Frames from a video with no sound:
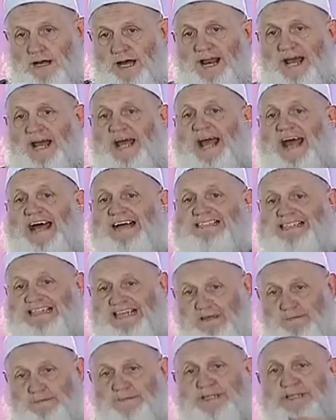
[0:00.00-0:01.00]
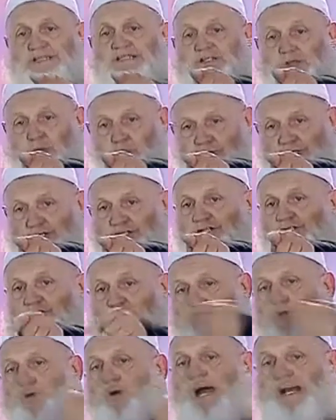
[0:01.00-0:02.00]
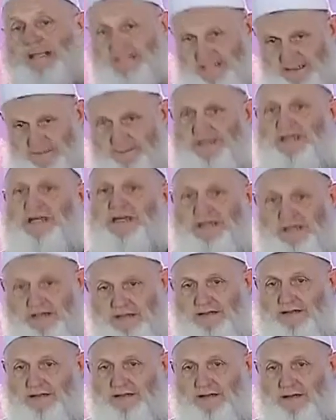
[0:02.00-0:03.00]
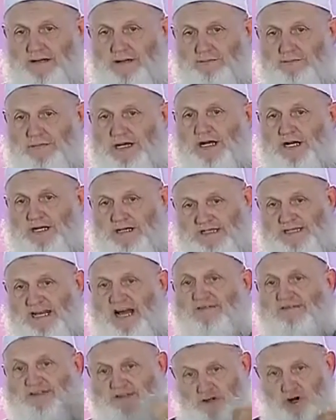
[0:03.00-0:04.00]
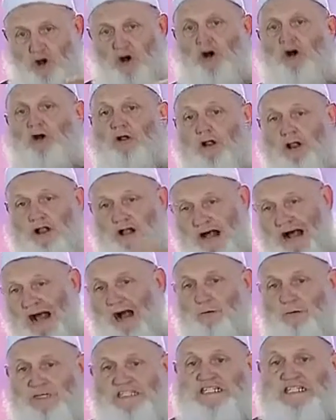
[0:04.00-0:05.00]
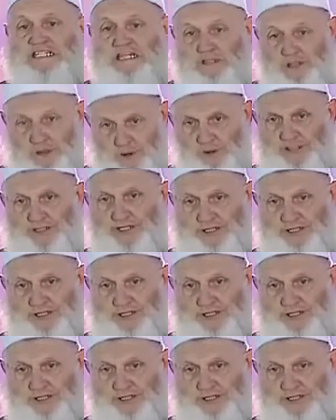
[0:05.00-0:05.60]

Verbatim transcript: And I asked him these questions you asked me. Because after all, I was still a